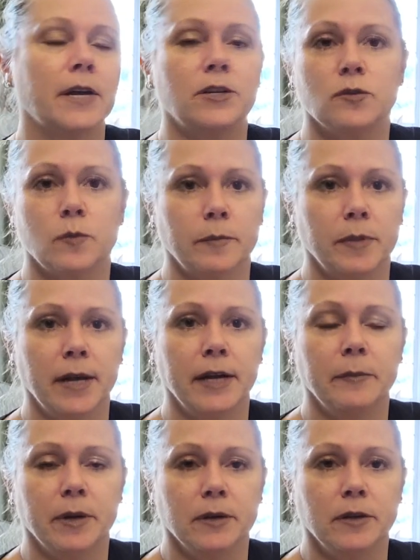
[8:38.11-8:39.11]
just went
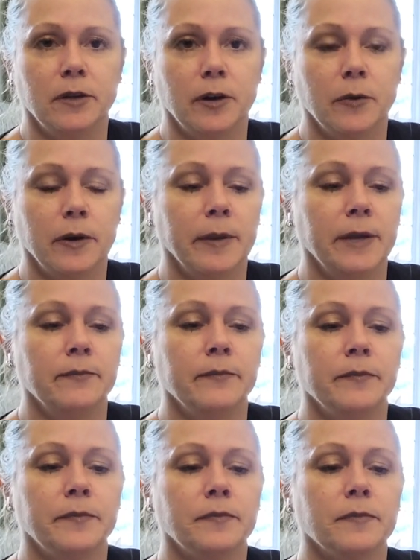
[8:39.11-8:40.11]
blank, but you know what I mean.
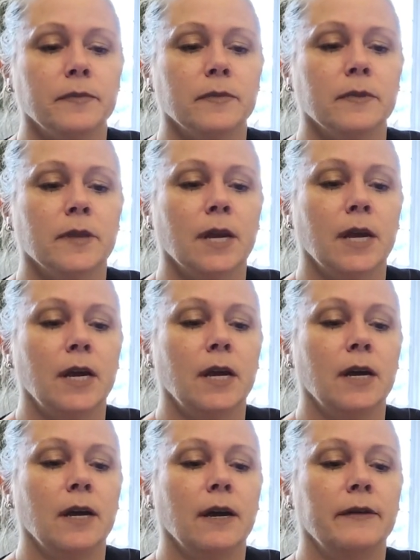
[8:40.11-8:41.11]

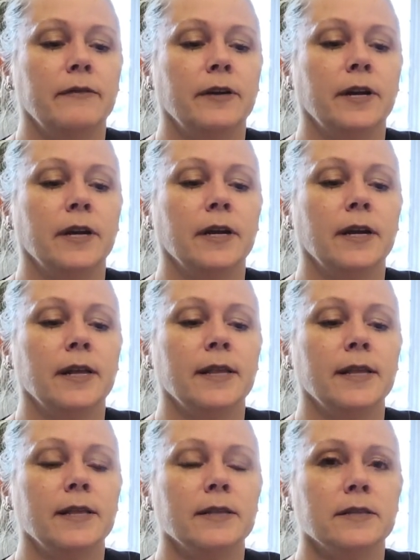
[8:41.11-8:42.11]
I forget. I
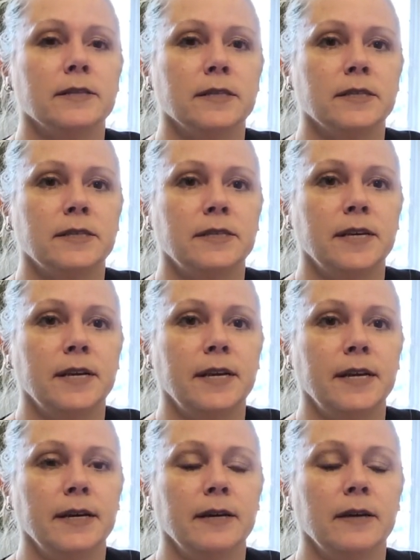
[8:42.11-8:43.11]
think this is a
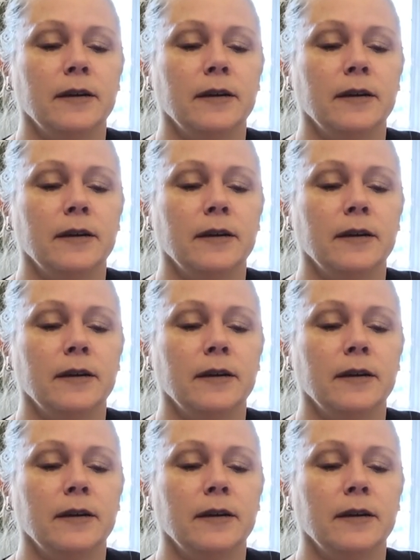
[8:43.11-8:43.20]
C.